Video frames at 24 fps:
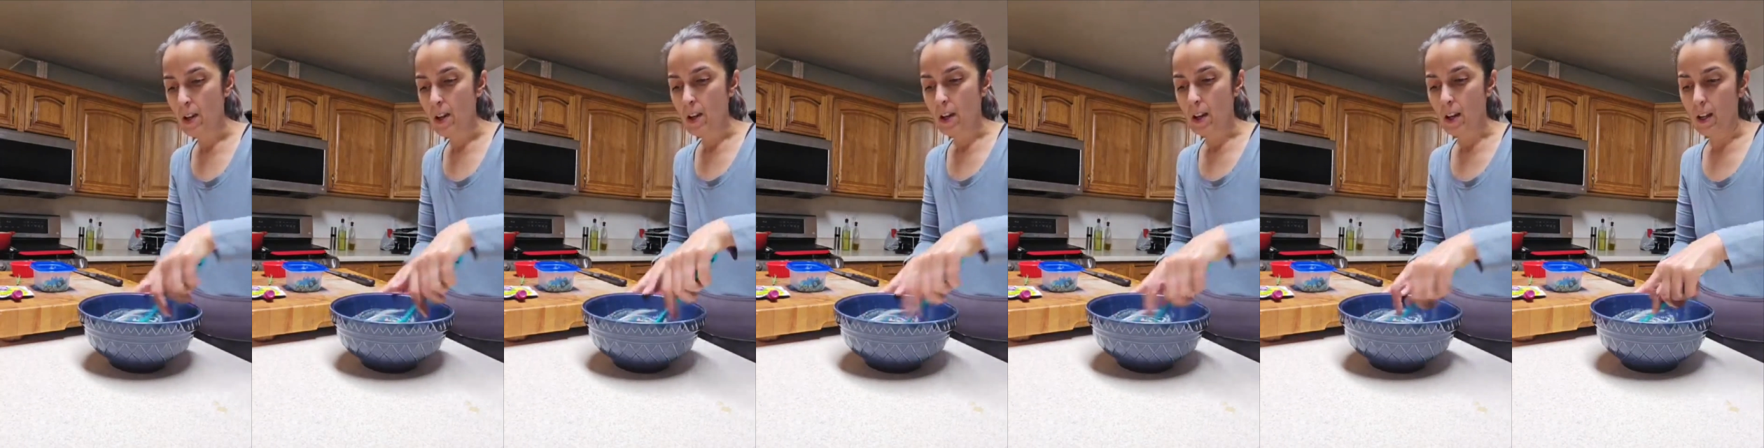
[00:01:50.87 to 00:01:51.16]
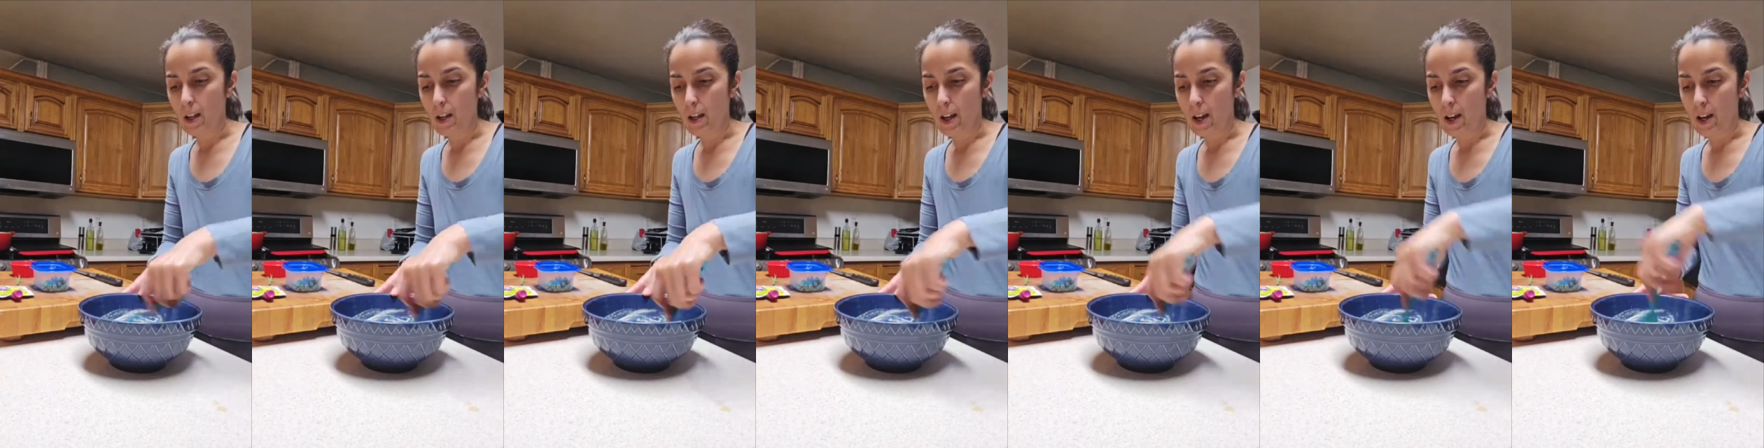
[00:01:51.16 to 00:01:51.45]

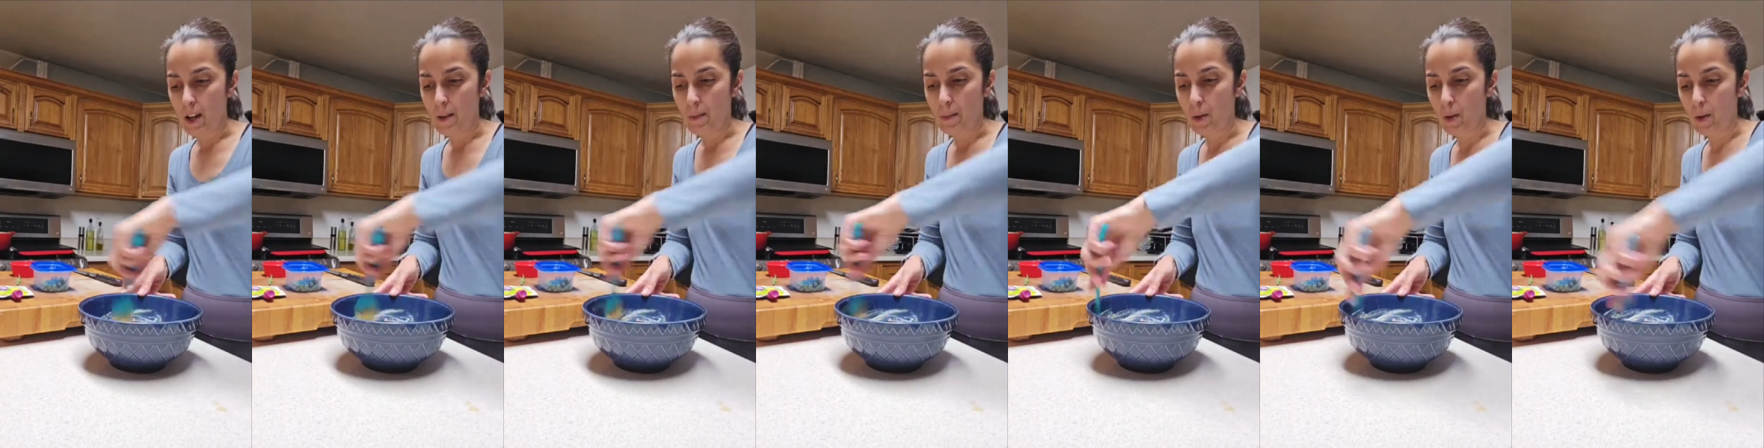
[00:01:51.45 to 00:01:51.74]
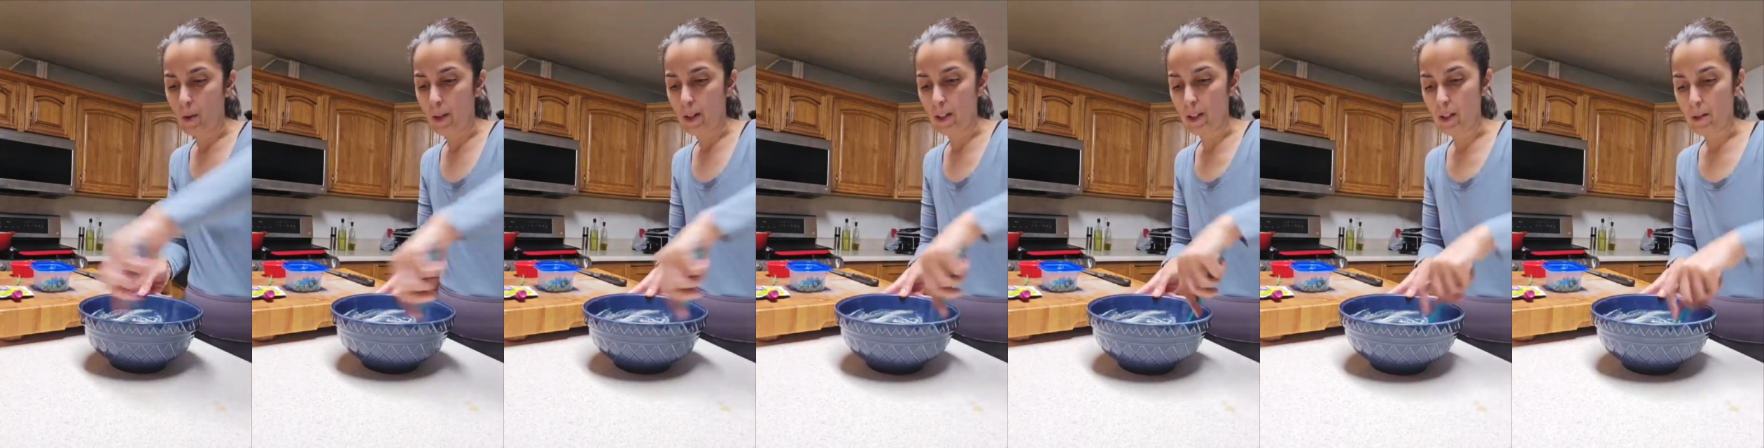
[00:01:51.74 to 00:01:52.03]
and I'm
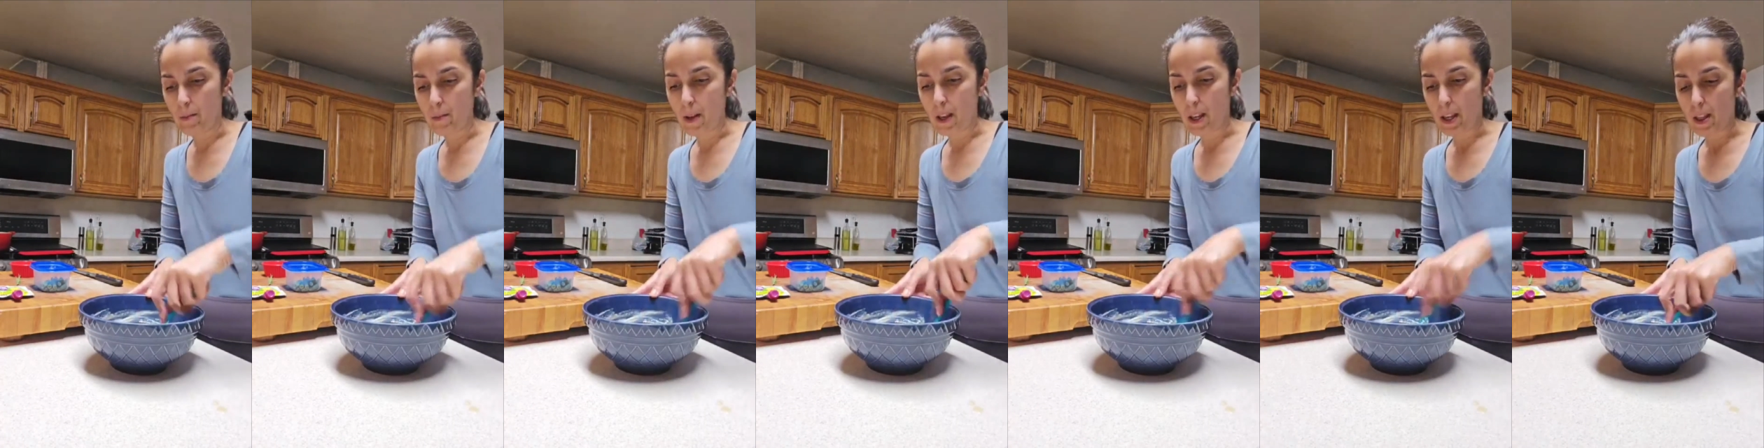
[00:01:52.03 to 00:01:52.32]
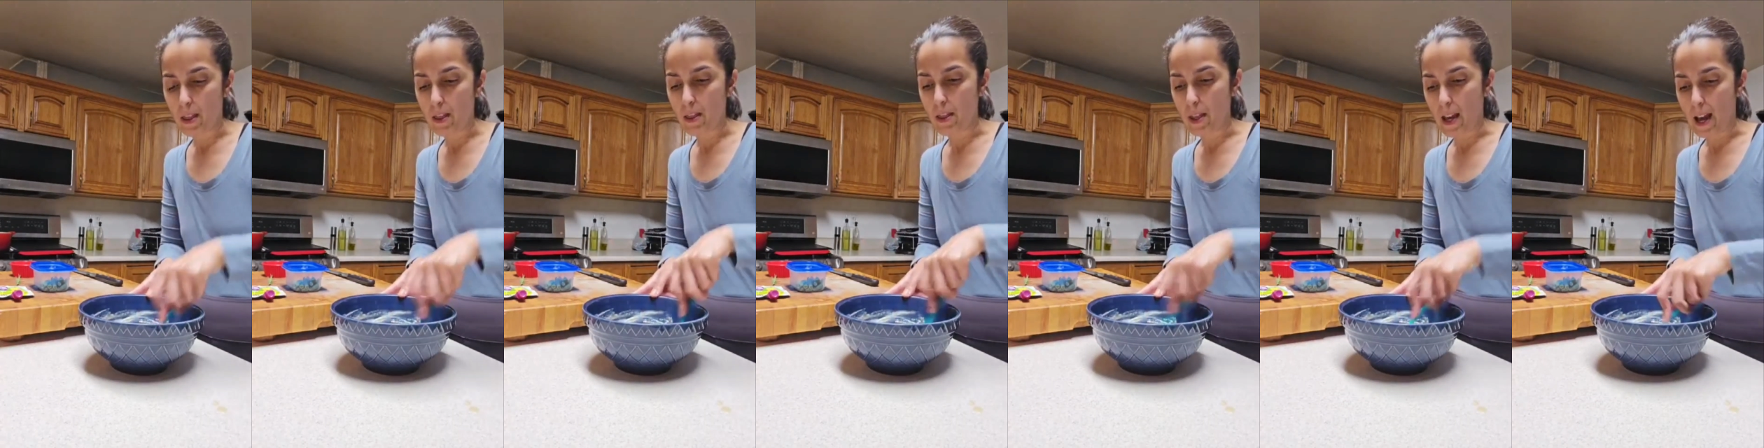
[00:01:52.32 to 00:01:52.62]
going to
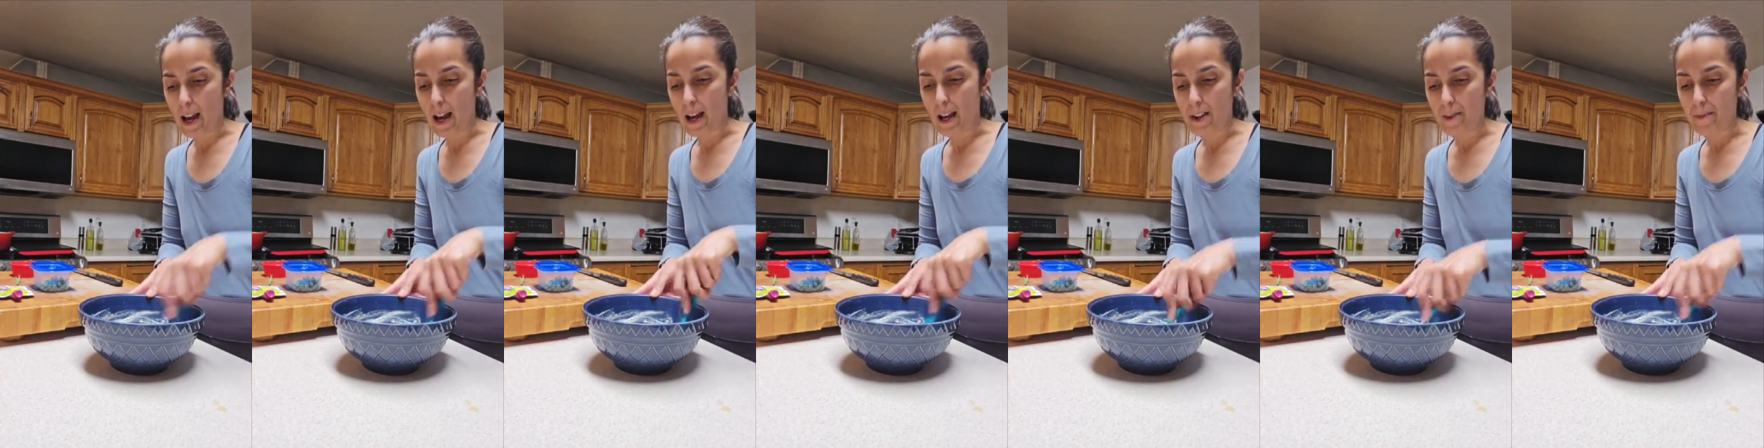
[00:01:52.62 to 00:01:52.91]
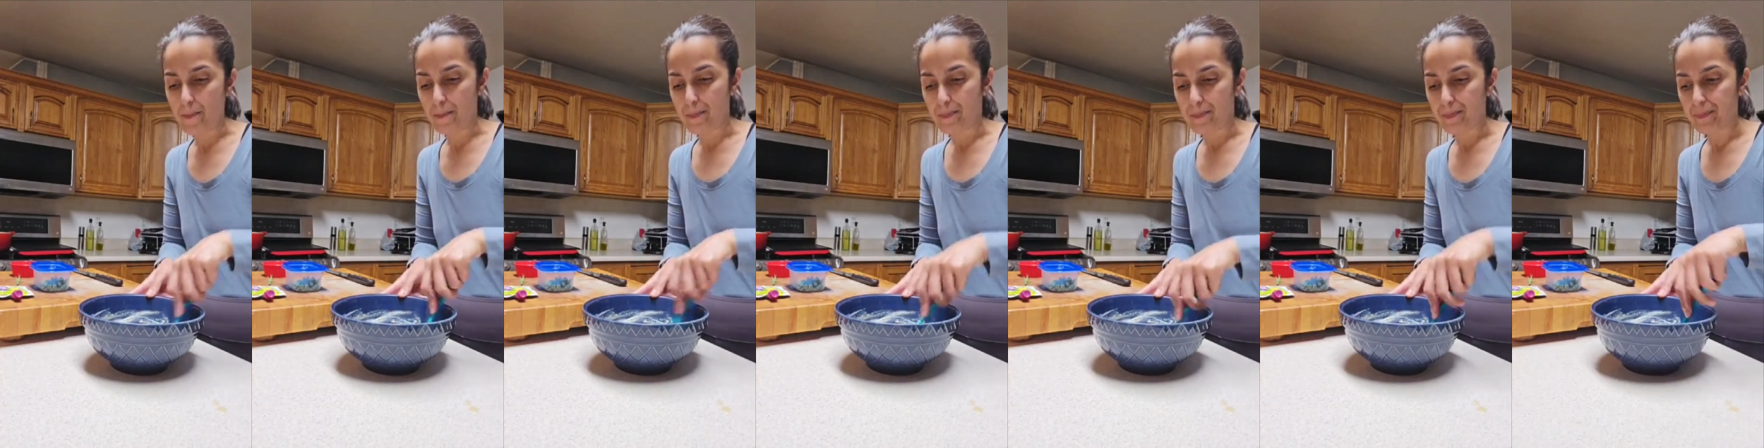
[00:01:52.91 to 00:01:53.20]
make
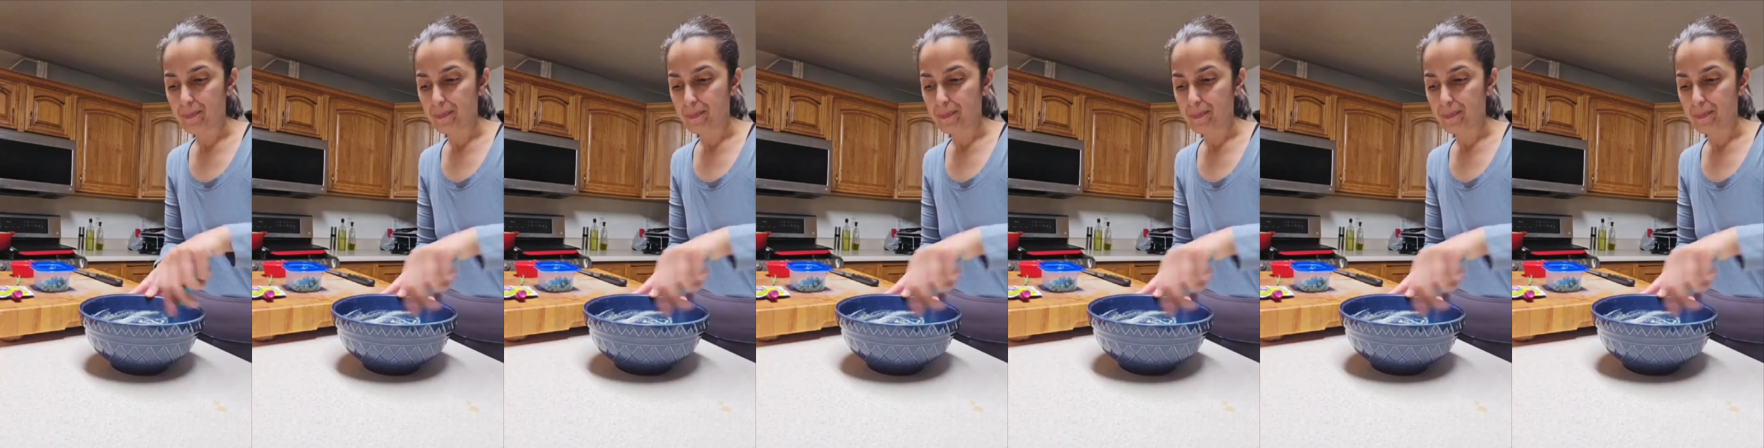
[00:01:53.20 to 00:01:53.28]
that